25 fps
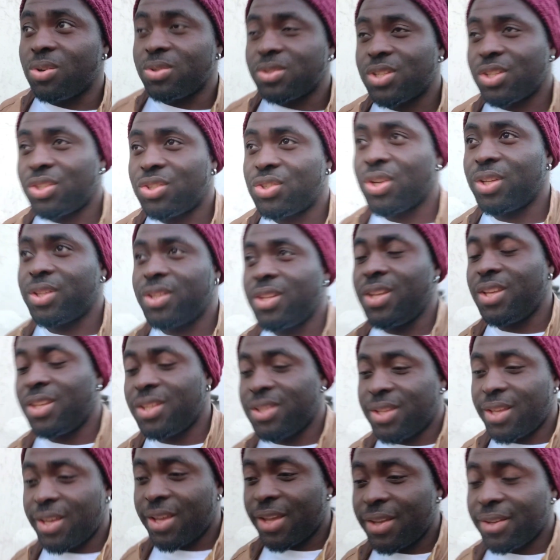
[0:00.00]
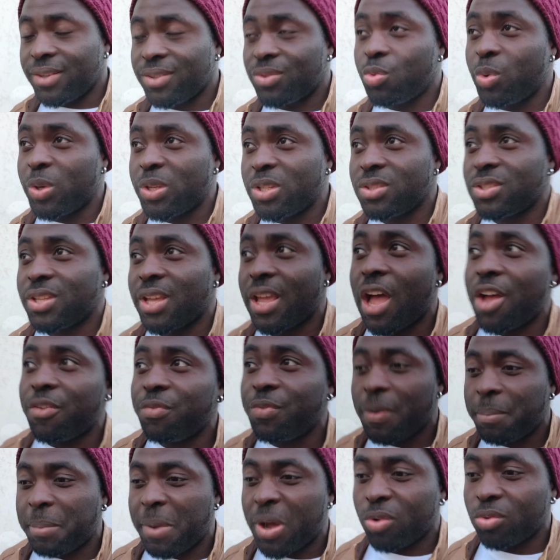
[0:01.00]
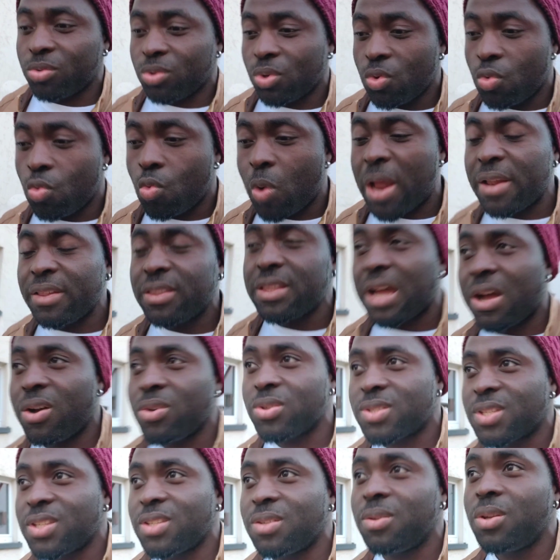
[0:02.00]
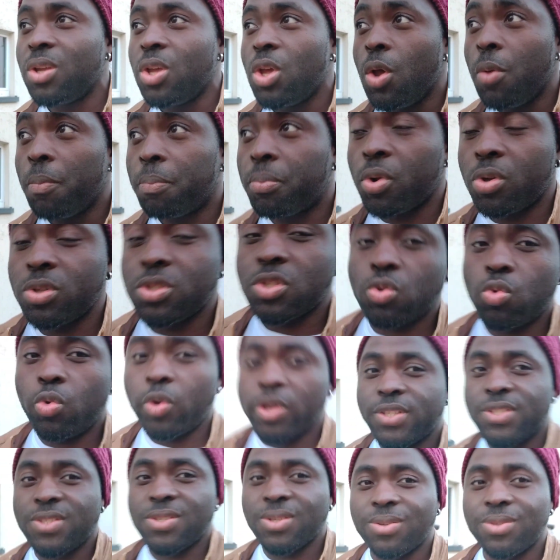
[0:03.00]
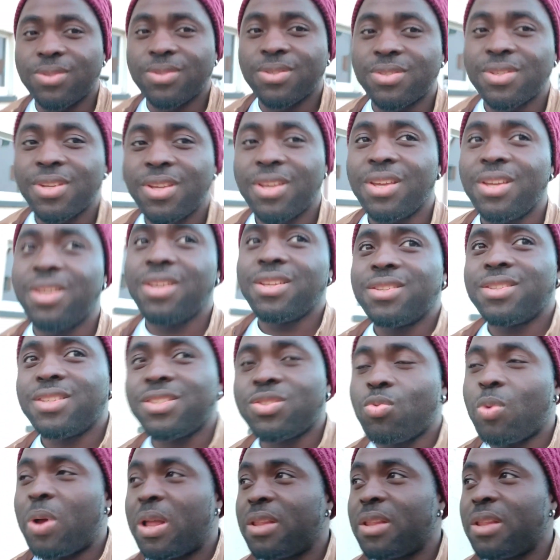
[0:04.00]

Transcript: concentrate. They have about 1,000 plus questions. These